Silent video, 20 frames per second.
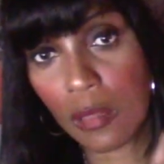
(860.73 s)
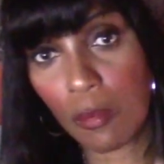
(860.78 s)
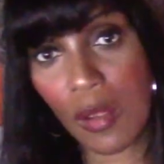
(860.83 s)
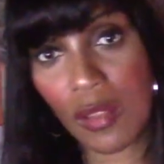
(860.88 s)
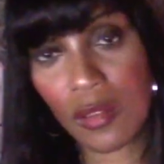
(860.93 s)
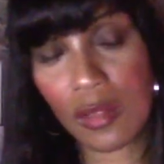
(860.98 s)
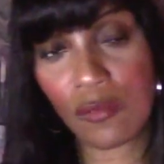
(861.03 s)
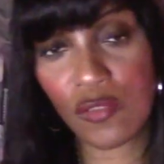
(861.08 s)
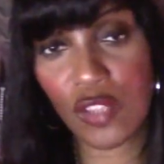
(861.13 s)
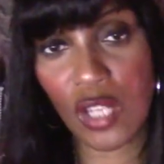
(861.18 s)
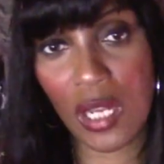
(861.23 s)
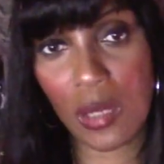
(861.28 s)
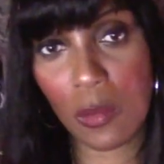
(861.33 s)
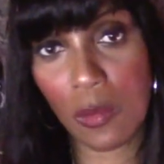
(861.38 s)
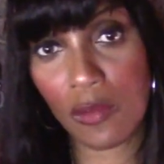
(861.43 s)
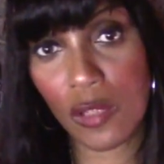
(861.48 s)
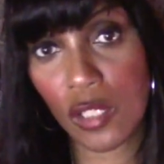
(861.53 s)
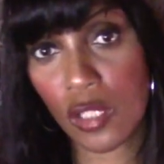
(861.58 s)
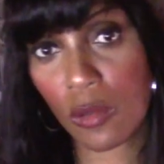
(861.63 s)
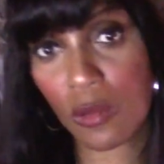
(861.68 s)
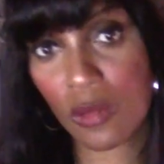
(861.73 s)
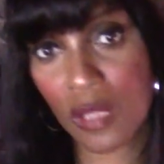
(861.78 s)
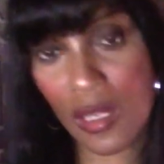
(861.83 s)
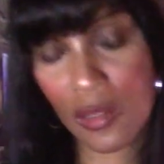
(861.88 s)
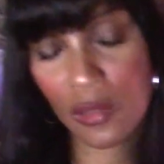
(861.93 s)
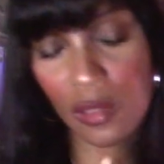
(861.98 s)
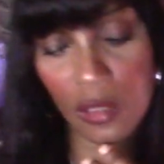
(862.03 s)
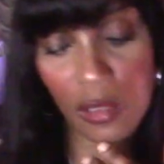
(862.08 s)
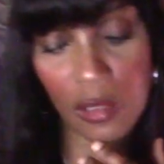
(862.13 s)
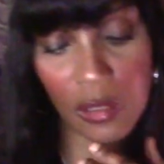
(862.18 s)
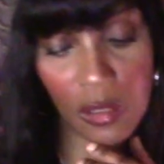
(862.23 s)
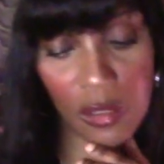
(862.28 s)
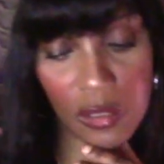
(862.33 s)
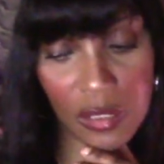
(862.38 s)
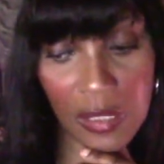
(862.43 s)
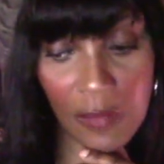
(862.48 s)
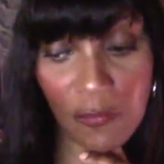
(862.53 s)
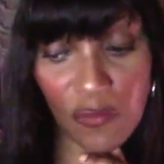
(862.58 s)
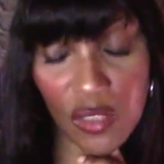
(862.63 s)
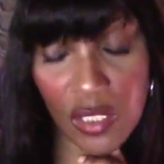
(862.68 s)
The month of January
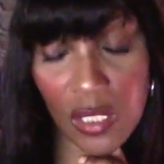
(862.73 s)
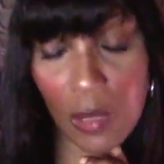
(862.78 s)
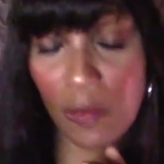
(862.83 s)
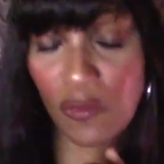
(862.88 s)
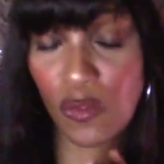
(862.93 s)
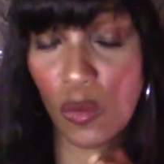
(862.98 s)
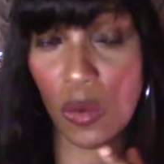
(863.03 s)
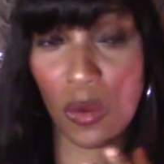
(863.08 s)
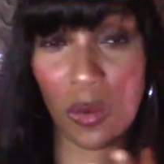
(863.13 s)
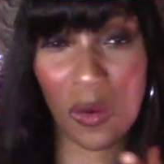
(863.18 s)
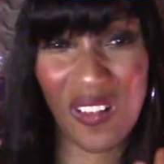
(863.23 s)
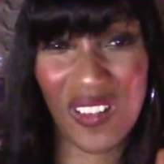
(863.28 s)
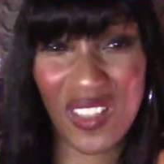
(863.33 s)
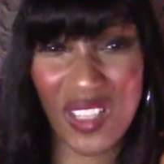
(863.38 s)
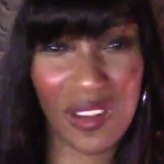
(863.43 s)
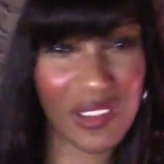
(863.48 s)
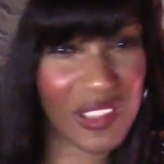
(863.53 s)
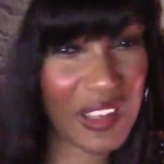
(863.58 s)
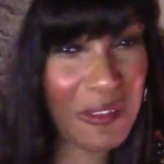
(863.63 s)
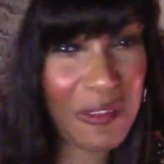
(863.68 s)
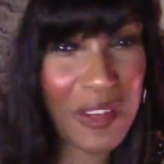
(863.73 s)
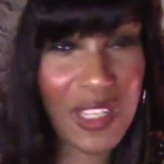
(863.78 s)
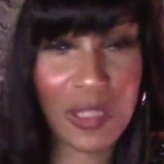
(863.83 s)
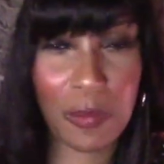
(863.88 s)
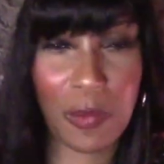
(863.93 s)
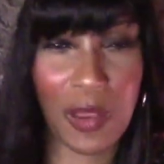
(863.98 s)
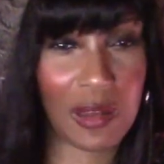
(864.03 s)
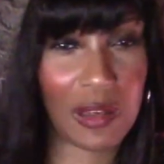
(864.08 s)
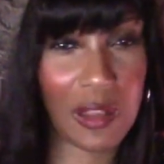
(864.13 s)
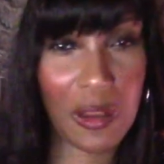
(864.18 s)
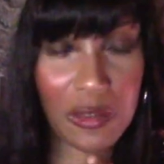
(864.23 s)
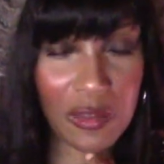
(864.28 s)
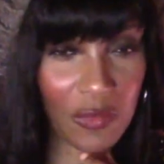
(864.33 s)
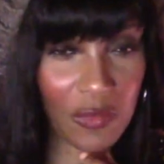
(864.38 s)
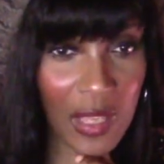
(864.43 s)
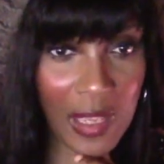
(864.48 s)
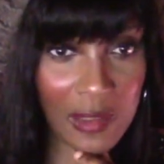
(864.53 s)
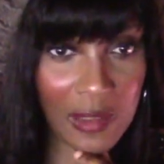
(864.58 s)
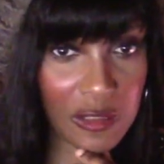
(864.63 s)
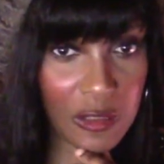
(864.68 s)
2019 for so few Aquarians. I don't expect loads of
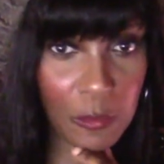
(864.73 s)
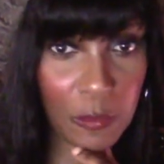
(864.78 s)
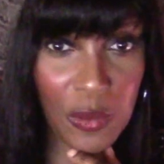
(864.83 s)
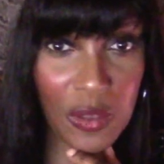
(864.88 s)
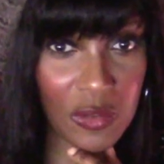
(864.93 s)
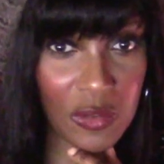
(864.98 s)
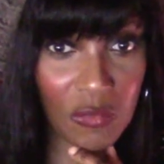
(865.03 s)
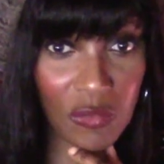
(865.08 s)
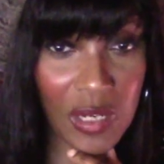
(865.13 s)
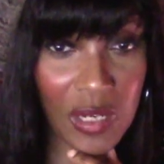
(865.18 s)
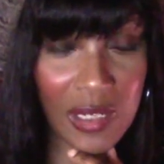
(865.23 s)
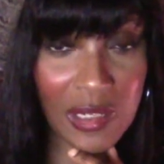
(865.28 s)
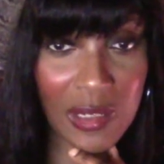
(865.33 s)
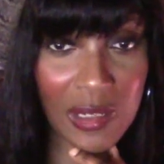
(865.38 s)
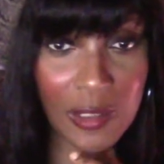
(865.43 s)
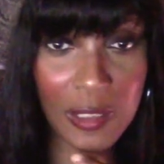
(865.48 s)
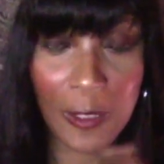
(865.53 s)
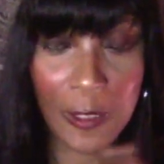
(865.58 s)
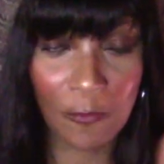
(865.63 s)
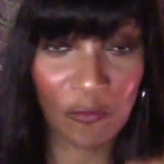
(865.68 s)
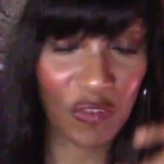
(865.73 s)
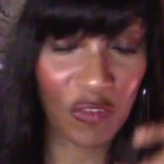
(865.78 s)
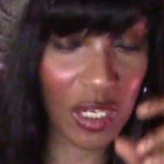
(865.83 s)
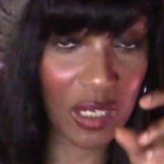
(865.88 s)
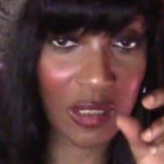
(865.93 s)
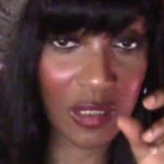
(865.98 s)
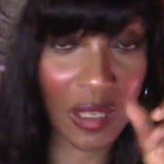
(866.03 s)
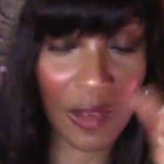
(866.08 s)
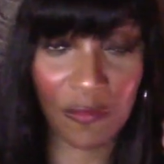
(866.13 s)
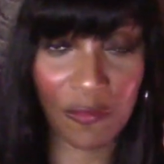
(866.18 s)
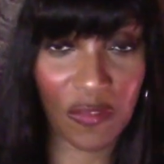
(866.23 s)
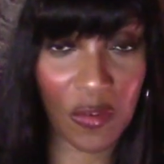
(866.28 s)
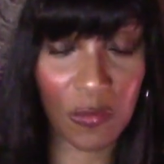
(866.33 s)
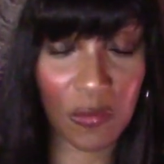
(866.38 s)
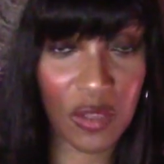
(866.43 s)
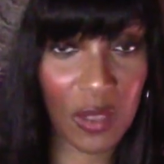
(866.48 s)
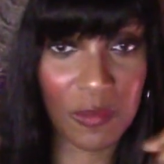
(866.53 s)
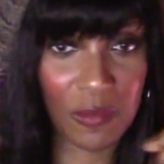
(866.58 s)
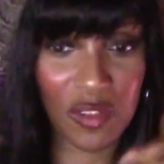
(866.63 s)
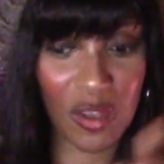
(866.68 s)
hands upon the readings, fingers, uh,
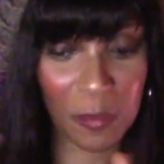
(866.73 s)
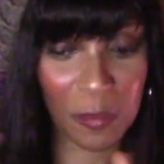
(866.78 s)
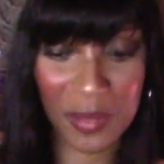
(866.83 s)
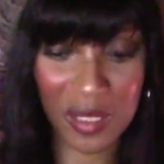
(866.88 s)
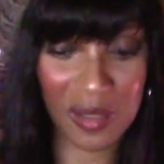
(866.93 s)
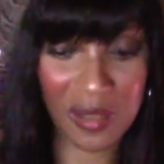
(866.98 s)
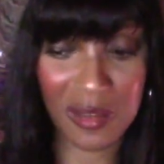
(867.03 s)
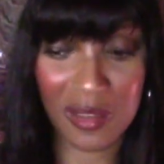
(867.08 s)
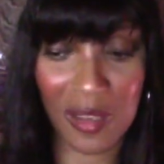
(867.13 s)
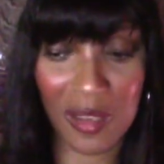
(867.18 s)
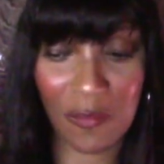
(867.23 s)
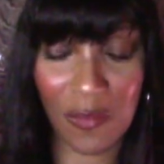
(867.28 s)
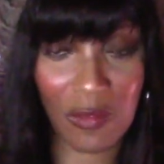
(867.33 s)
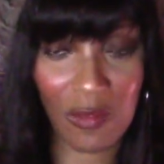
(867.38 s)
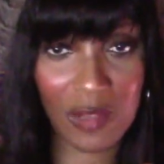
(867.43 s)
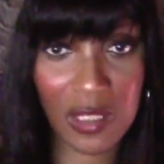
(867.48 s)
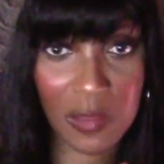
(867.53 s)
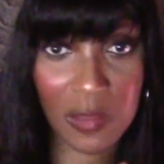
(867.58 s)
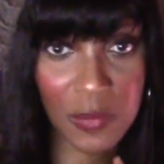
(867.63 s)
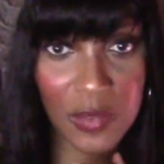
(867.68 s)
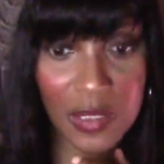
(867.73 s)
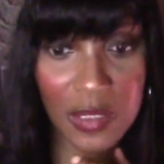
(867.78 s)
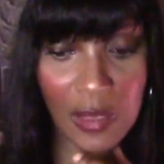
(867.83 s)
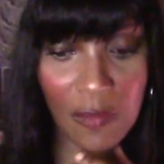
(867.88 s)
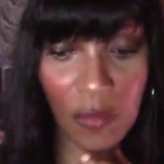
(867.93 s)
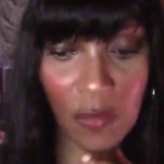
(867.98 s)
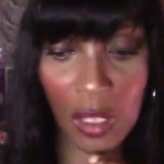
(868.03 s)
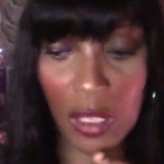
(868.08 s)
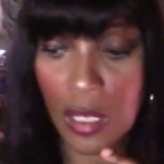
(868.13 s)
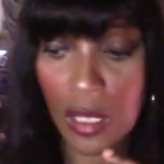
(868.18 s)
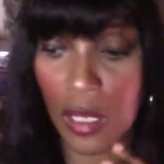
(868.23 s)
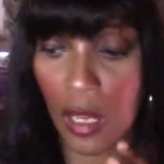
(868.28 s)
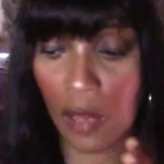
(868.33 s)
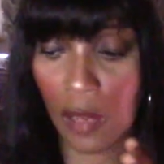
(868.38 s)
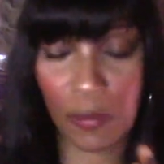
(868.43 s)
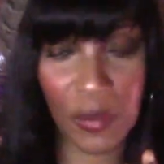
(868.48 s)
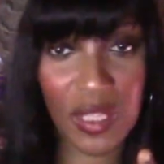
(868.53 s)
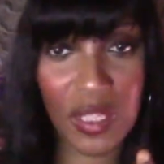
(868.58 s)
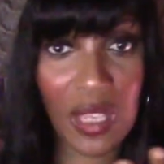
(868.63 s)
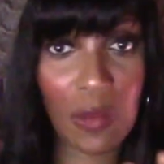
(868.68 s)
thumbs up because they're very specific.
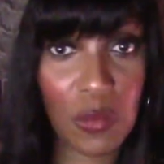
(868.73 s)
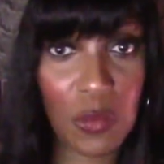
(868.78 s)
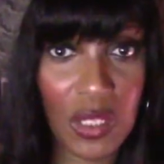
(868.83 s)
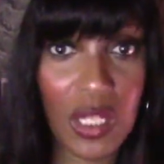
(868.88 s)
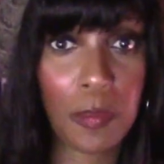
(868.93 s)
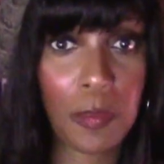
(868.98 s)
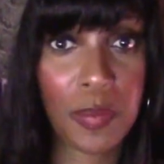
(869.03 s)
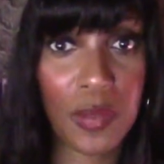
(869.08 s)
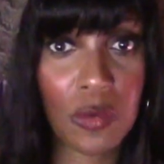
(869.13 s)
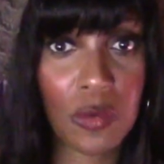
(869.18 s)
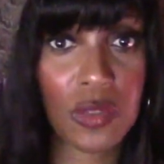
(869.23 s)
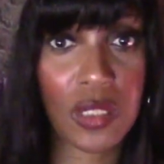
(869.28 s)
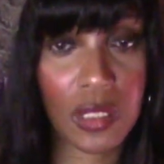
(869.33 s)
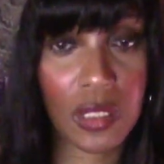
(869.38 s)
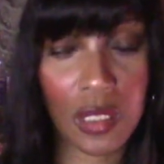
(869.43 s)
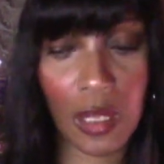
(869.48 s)
Uh, but they will appeal to